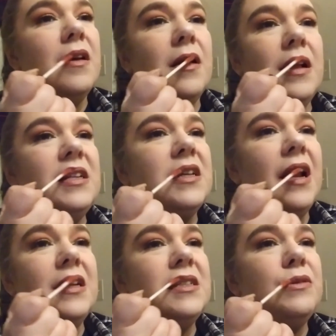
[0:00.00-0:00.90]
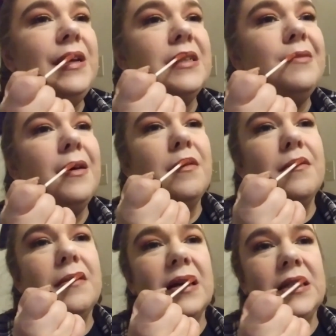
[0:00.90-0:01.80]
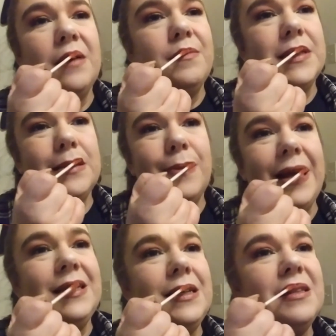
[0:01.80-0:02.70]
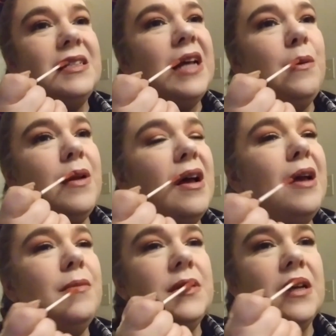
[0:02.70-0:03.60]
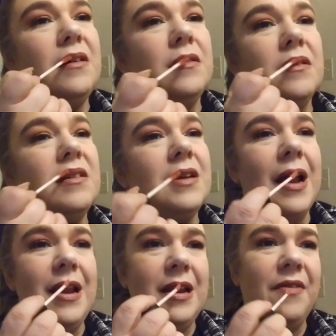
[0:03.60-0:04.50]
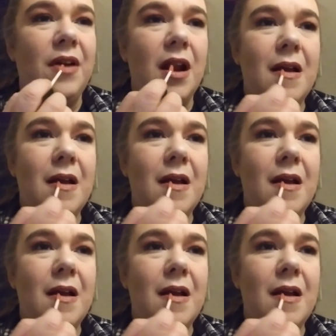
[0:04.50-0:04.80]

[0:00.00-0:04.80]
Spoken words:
it's got a sweet smell except spicy at the same time. So kind of different.